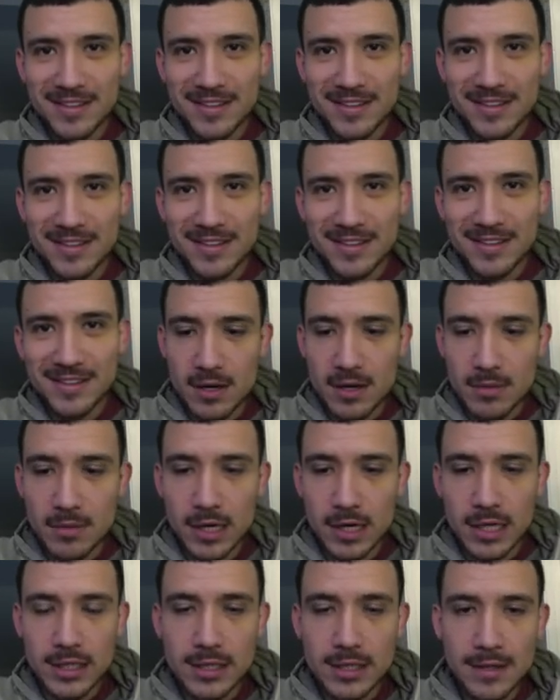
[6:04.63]
I was arm
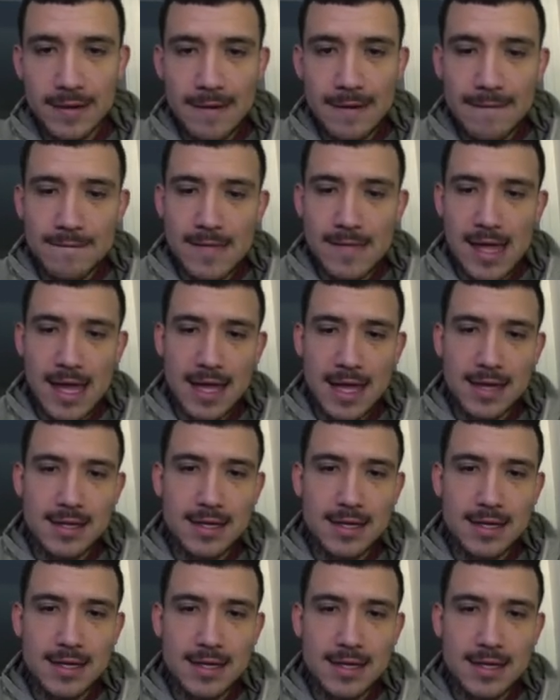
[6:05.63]
barred. And
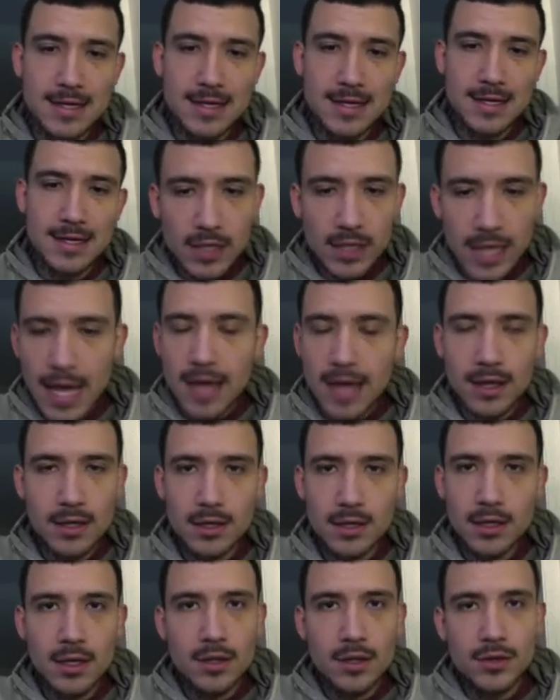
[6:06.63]
um, yeah,
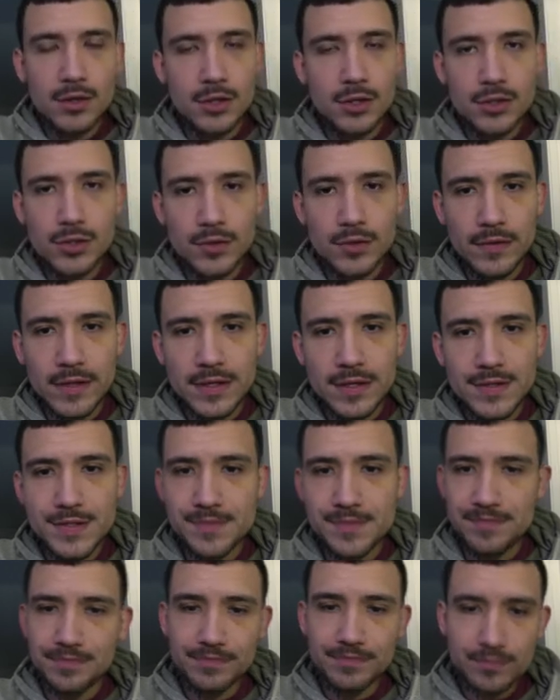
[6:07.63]
the truth is,
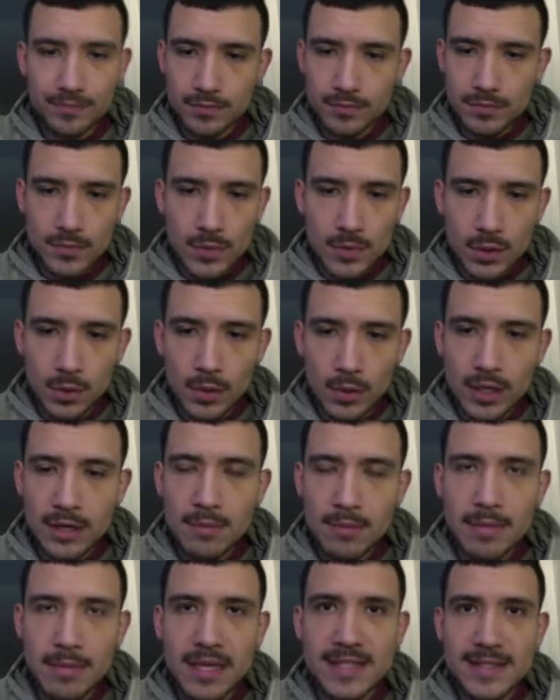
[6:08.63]
what an
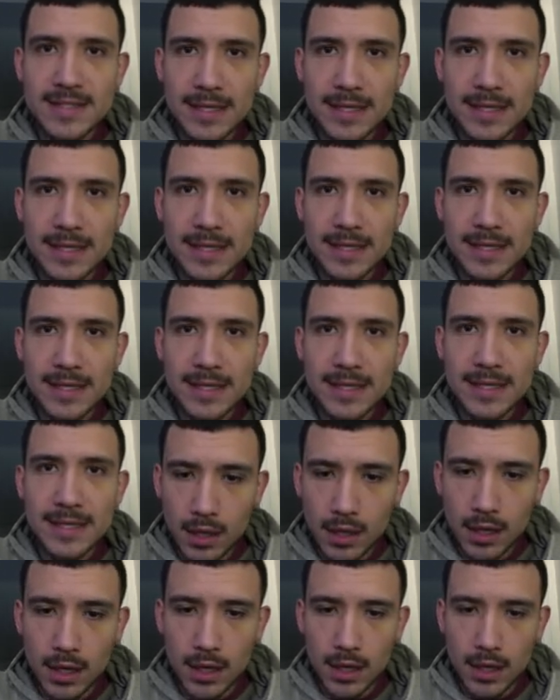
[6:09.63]
amazing,
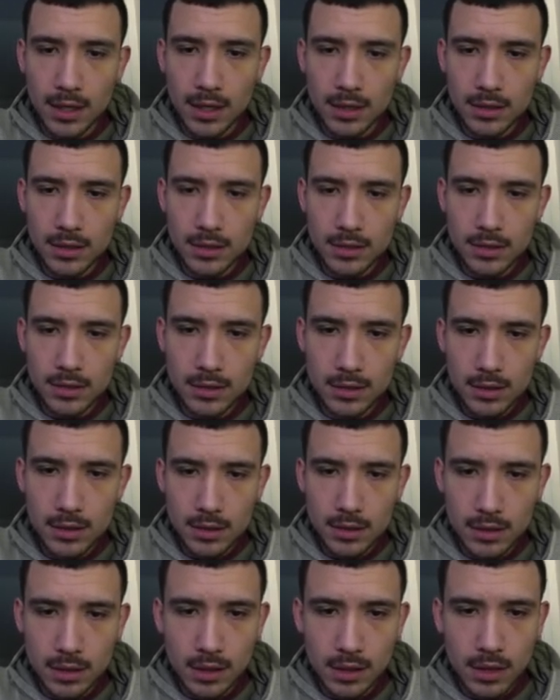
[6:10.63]
uh,
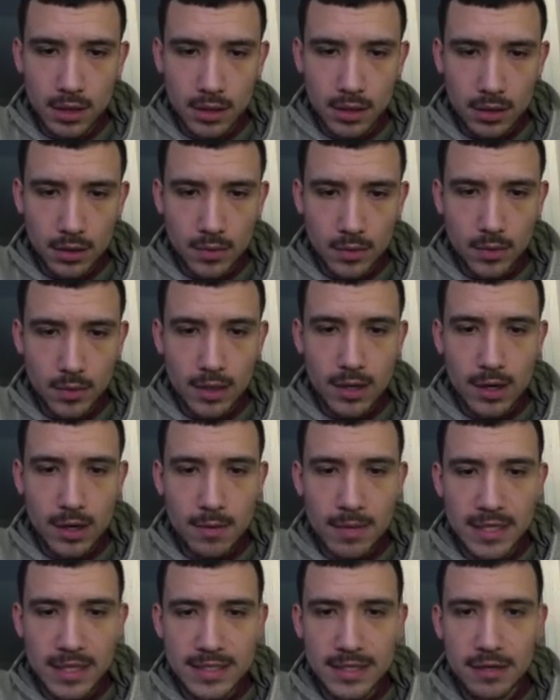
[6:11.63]
you know, what an
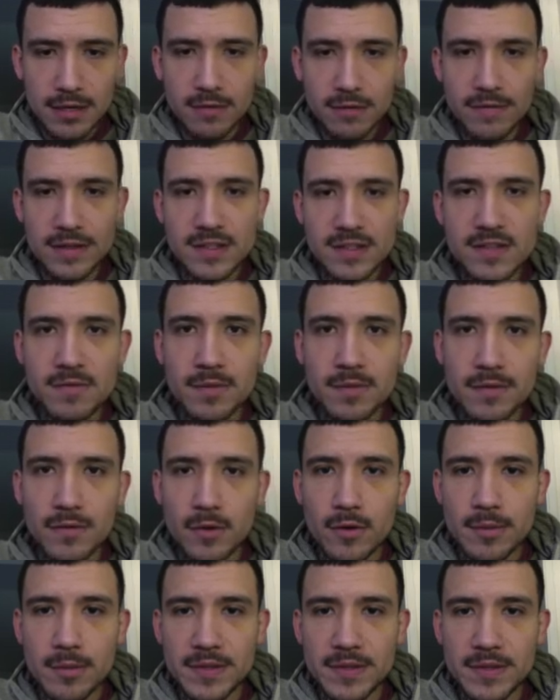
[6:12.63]
amazing offensive
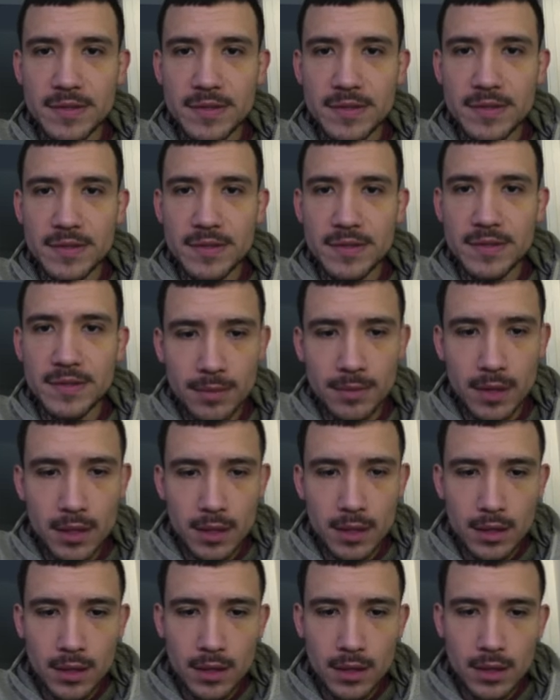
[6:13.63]
performance by him.
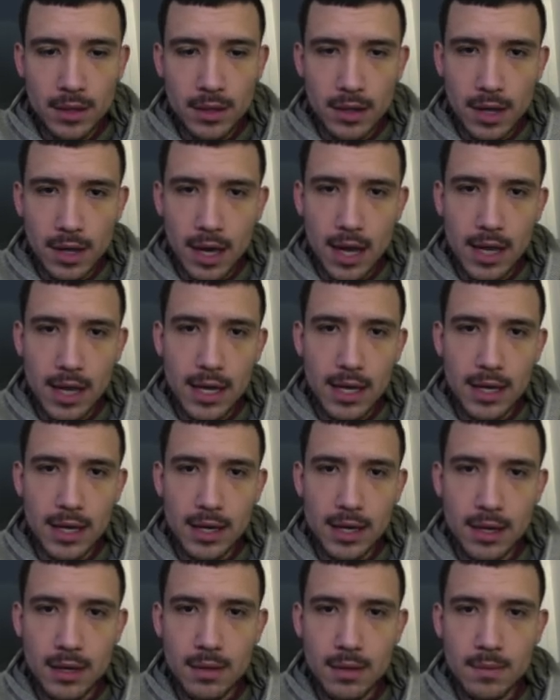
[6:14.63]
I
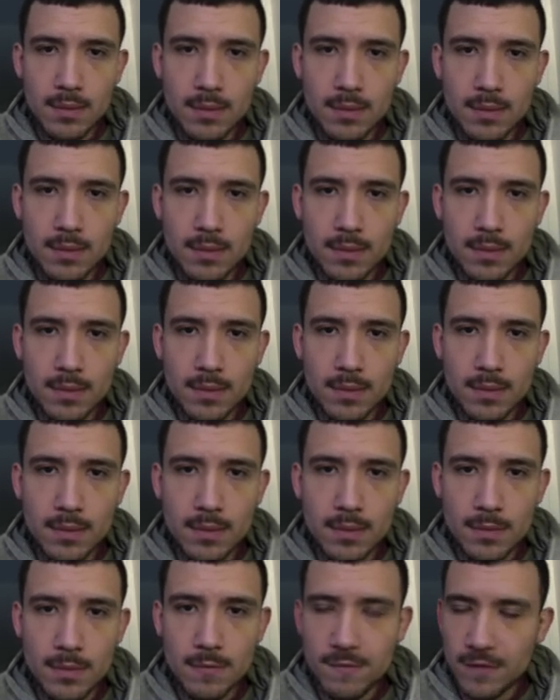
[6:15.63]
um,
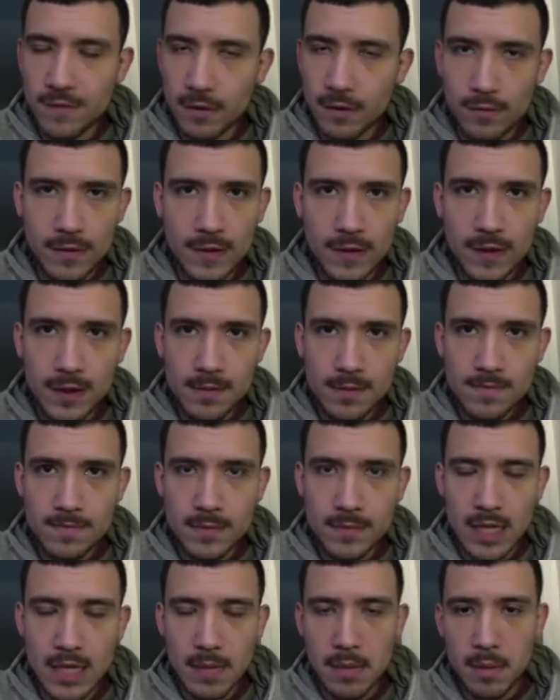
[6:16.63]
felt really good,
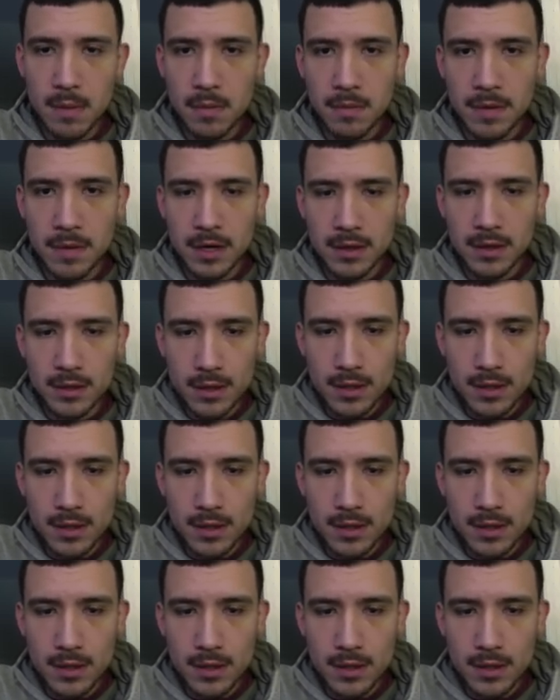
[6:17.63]
came out prepared.